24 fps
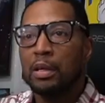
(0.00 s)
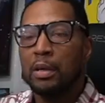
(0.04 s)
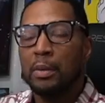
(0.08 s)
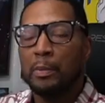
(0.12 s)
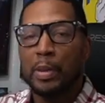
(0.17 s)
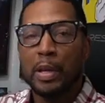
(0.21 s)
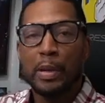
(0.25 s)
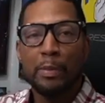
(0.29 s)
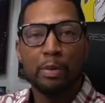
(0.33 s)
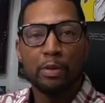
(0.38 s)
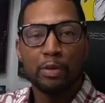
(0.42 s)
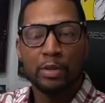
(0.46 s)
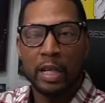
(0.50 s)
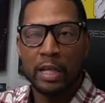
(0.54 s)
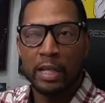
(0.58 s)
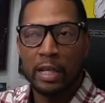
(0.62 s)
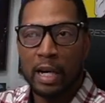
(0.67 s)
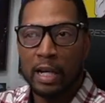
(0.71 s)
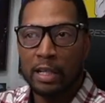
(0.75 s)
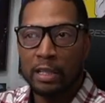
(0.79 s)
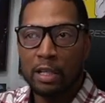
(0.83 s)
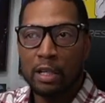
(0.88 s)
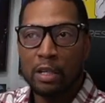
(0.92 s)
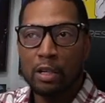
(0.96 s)
People that
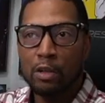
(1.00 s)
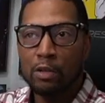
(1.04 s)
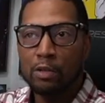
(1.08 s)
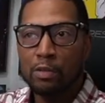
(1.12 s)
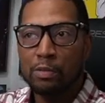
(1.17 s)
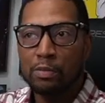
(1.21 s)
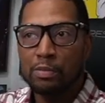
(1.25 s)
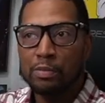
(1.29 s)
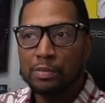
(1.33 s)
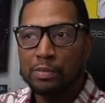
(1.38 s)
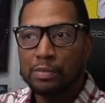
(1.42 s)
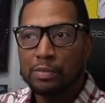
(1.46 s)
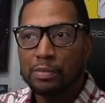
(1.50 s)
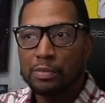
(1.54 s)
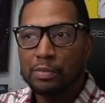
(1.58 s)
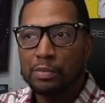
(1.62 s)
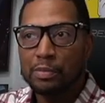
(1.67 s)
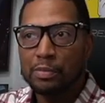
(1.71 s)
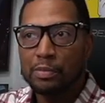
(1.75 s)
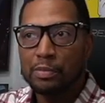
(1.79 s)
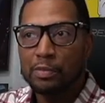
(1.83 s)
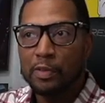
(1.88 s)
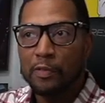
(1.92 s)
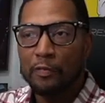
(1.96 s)
I know,
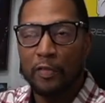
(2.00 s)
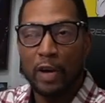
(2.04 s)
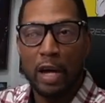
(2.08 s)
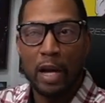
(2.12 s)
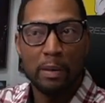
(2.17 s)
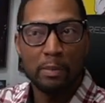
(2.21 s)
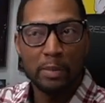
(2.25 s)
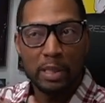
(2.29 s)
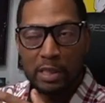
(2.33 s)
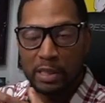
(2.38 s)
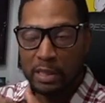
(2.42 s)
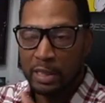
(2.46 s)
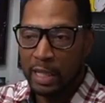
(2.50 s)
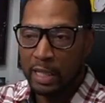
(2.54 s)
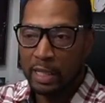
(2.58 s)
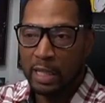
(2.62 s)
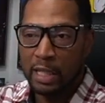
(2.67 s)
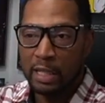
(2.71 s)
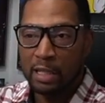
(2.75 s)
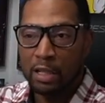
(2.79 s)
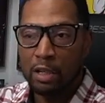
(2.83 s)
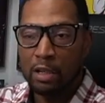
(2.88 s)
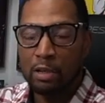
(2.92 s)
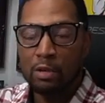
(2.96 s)
families that I
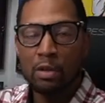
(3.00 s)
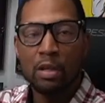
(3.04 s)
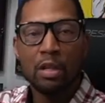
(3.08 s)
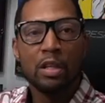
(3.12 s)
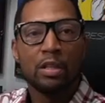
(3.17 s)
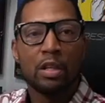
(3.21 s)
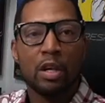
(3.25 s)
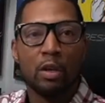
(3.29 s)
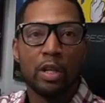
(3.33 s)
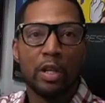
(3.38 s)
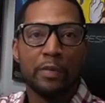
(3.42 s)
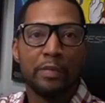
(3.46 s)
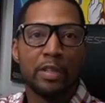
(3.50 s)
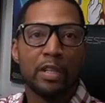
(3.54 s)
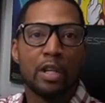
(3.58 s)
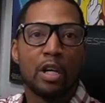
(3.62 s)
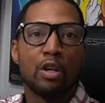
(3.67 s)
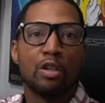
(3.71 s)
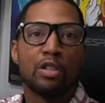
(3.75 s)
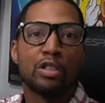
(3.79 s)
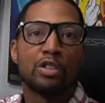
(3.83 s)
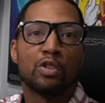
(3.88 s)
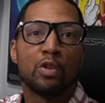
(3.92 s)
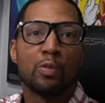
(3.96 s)
know, don't even know
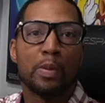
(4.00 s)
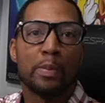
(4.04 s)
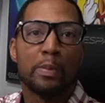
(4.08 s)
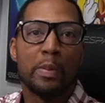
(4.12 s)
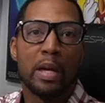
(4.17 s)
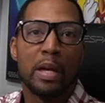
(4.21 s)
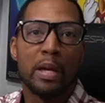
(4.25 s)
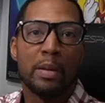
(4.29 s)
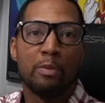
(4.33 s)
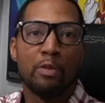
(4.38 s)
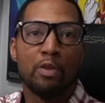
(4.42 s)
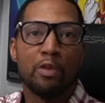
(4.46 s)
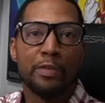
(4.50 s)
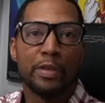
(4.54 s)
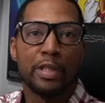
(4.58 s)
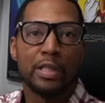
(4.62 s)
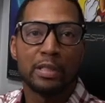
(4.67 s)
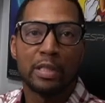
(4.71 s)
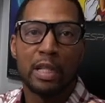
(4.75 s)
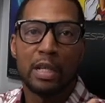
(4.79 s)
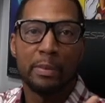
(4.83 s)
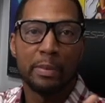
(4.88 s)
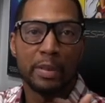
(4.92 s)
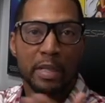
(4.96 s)
a Superman movie is
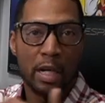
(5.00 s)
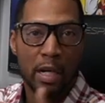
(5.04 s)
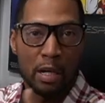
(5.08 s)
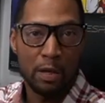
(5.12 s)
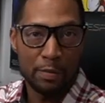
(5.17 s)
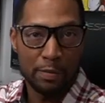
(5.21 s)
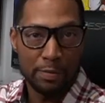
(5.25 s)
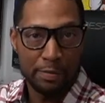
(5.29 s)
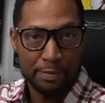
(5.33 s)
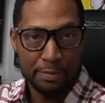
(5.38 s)
coming out.